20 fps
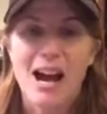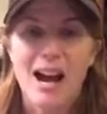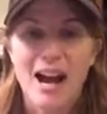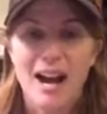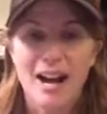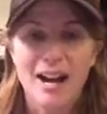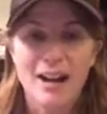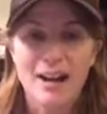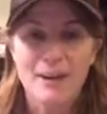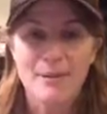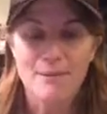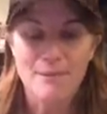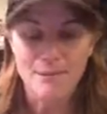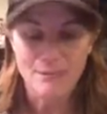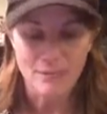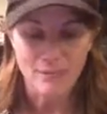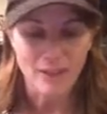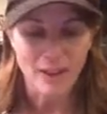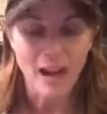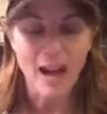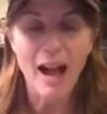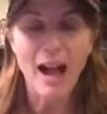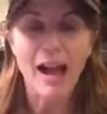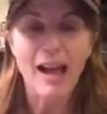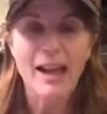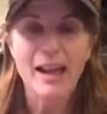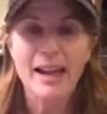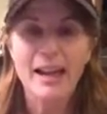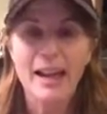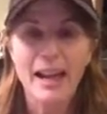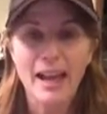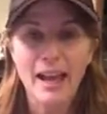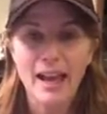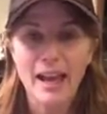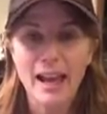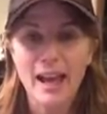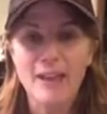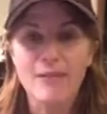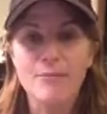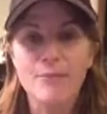I
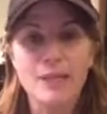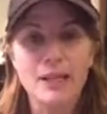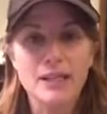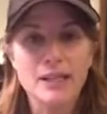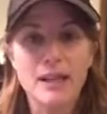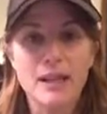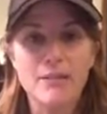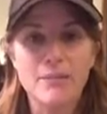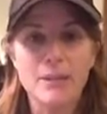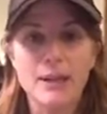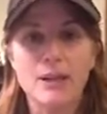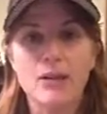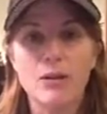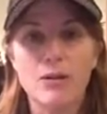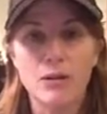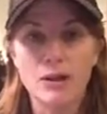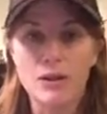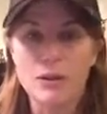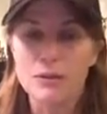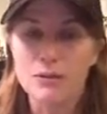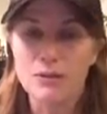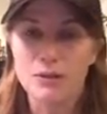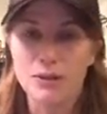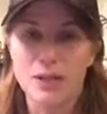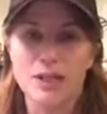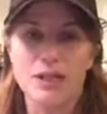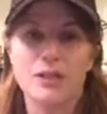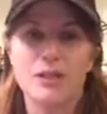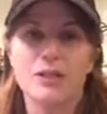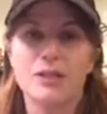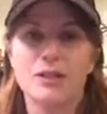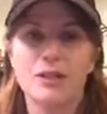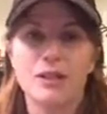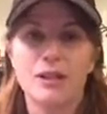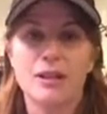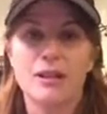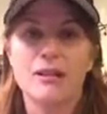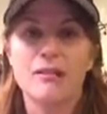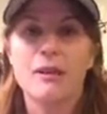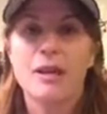have, because I've been going through
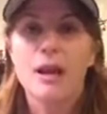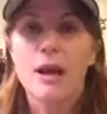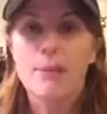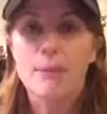transition